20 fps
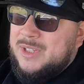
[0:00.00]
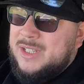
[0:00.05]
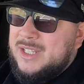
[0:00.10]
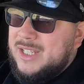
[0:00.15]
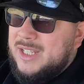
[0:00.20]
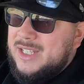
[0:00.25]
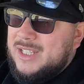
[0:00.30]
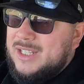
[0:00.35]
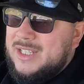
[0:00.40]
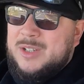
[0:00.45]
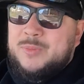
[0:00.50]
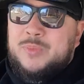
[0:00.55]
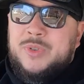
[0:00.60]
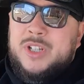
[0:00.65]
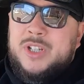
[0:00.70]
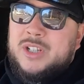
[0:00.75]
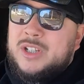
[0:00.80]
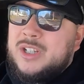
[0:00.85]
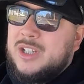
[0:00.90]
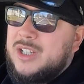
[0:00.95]
we uh, did
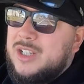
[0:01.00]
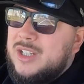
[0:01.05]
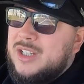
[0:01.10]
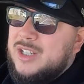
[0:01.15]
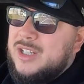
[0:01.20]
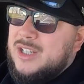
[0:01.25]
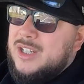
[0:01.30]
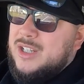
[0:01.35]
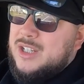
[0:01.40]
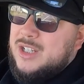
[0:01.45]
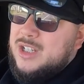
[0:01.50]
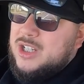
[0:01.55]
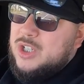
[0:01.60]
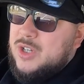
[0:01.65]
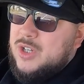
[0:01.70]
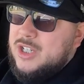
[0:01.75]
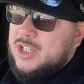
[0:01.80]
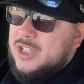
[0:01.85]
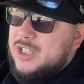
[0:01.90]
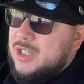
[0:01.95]
pretty good
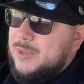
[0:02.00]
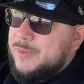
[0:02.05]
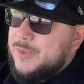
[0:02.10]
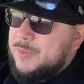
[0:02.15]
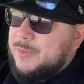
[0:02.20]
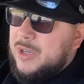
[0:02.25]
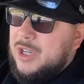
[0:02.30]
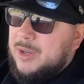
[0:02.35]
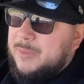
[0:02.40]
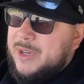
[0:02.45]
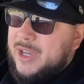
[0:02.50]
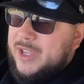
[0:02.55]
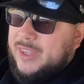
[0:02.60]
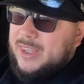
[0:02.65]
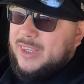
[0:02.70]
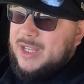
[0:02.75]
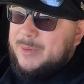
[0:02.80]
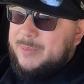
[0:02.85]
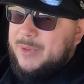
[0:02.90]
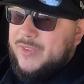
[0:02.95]
stretching some
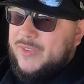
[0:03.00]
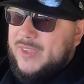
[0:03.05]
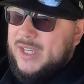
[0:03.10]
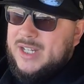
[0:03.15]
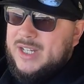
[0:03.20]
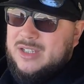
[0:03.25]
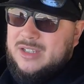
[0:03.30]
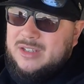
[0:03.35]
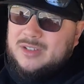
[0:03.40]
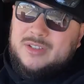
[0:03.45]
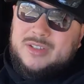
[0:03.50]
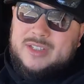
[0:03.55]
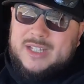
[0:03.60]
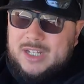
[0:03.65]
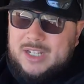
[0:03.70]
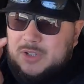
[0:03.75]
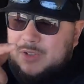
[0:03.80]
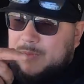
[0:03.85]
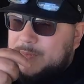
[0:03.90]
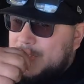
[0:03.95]
smallmouth lip out there. So
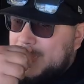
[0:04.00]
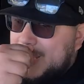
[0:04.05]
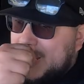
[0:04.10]
stay tuned